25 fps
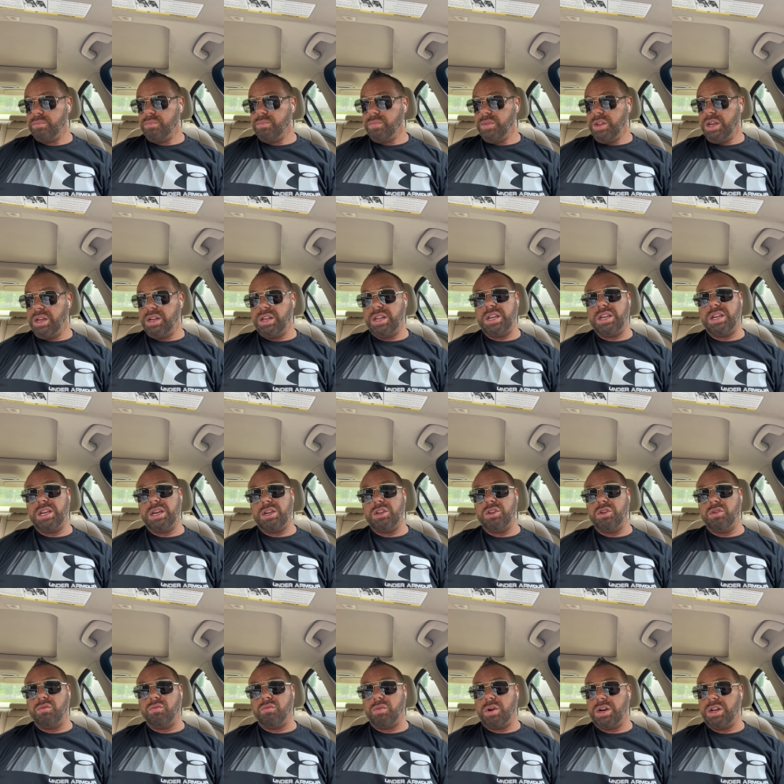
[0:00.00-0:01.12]
And they get you
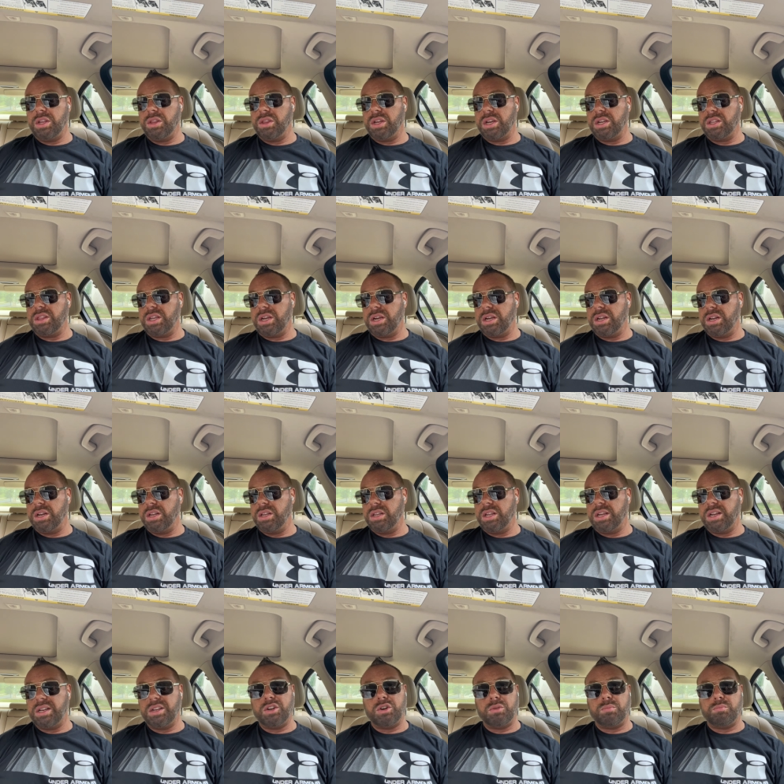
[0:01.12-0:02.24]
running like that, and
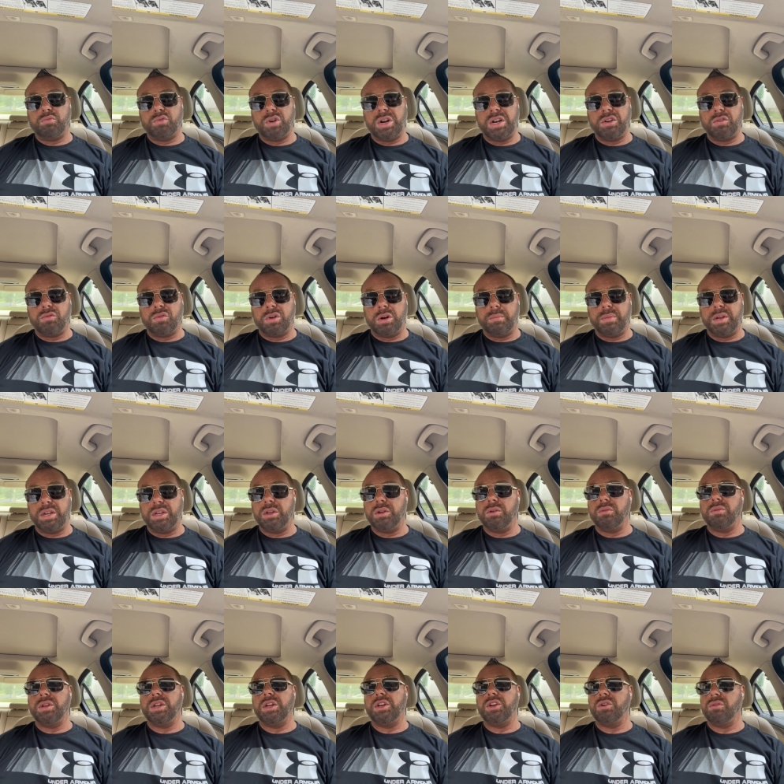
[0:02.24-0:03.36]
then they're breadcrumbing you,
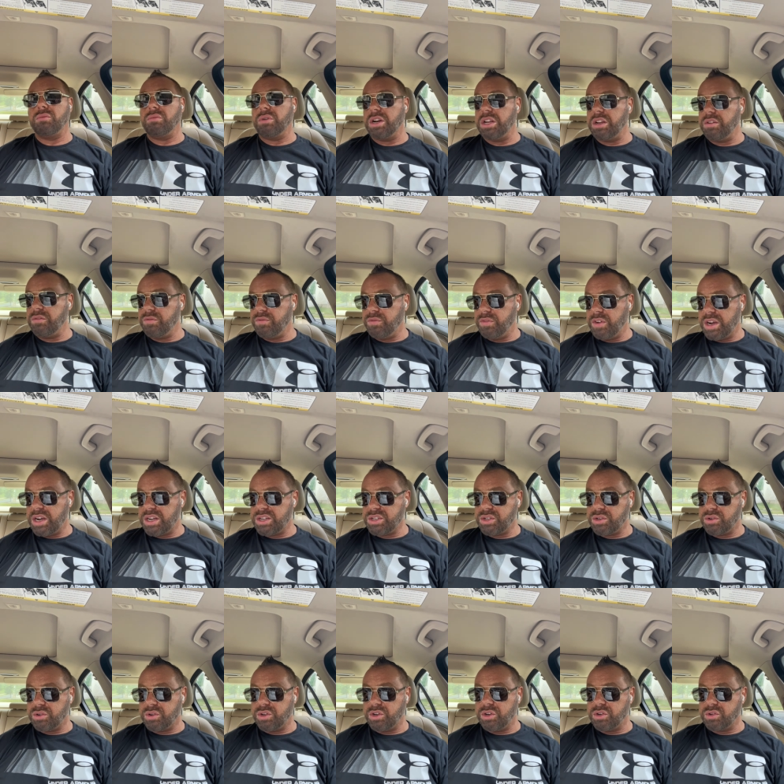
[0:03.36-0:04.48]
and then you're running
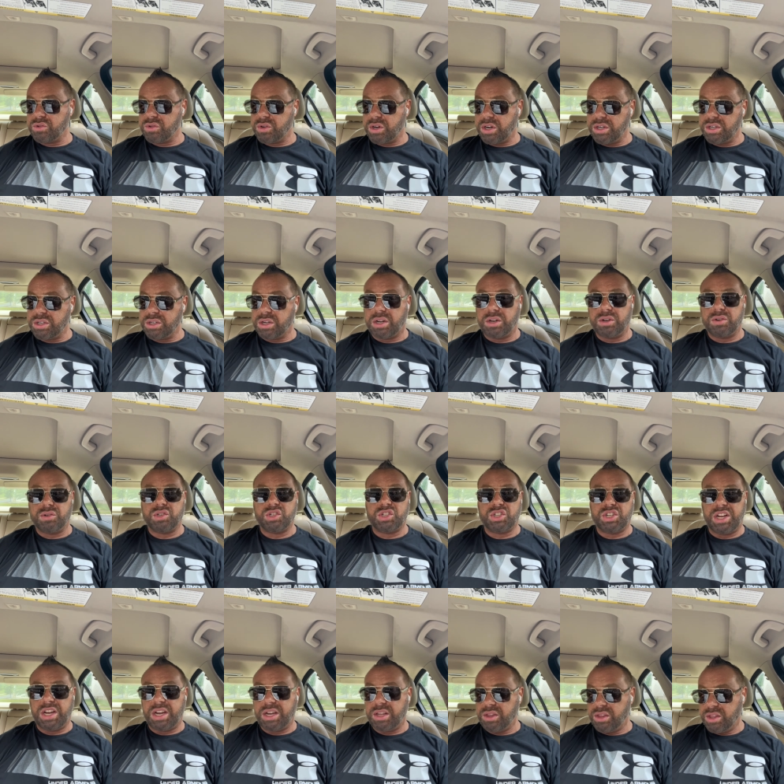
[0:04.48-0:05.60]
faster and you're trying to
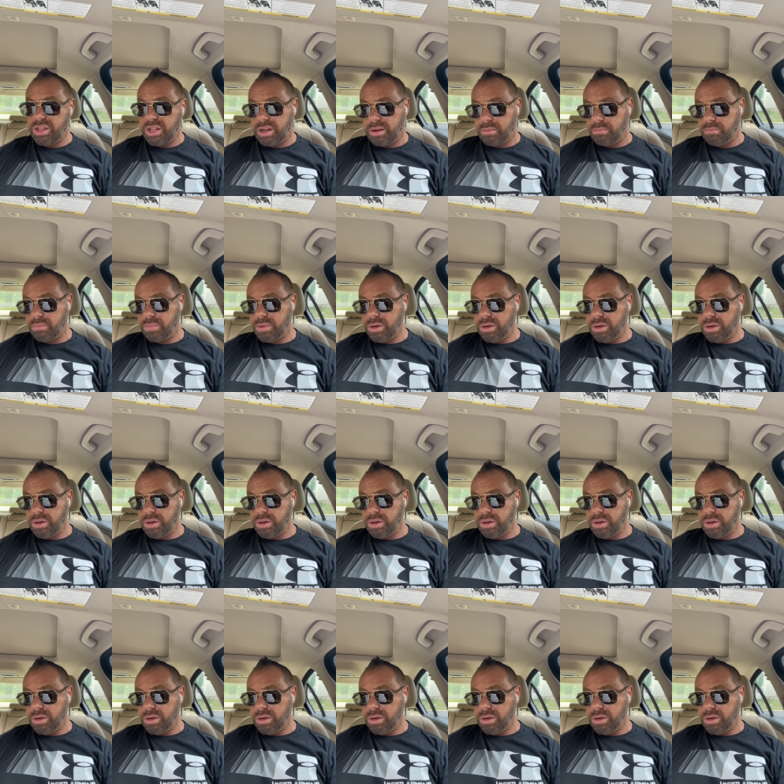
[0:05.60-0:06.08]
understand them